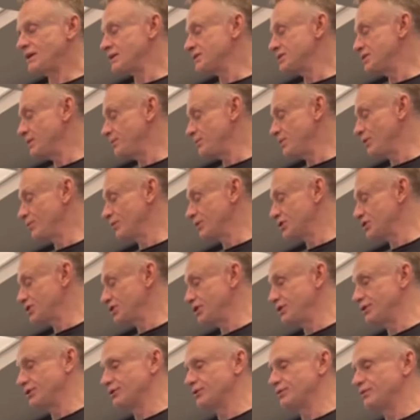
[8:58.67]
Tip number
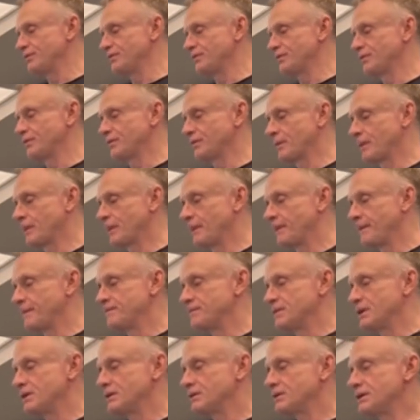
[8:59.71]
two
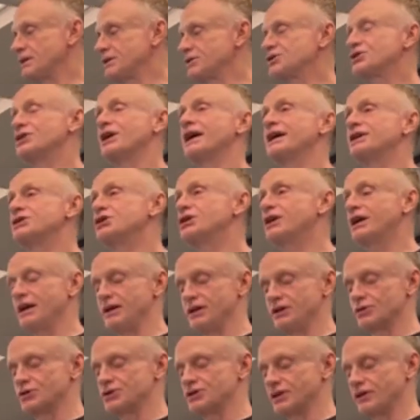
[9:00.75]
is to educate
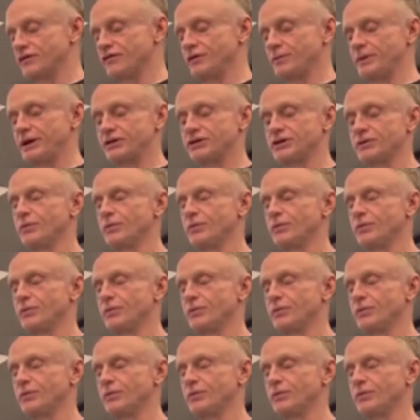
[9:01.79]
yourself about the